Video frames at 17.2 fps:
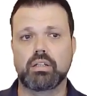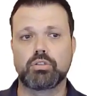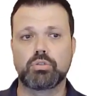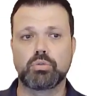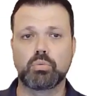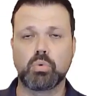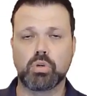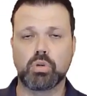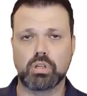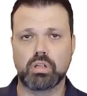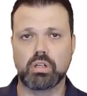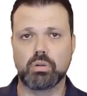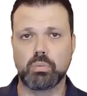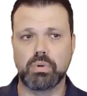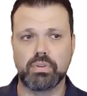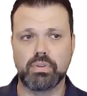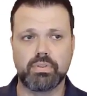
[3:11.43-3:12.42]
to work
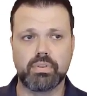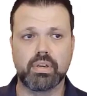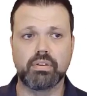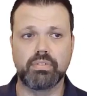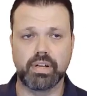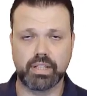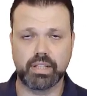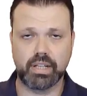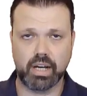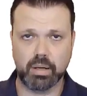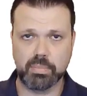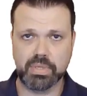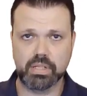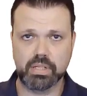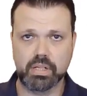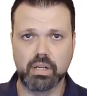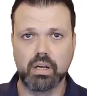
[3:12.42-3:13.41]
with event
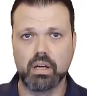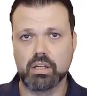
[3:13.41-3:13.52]
hubs.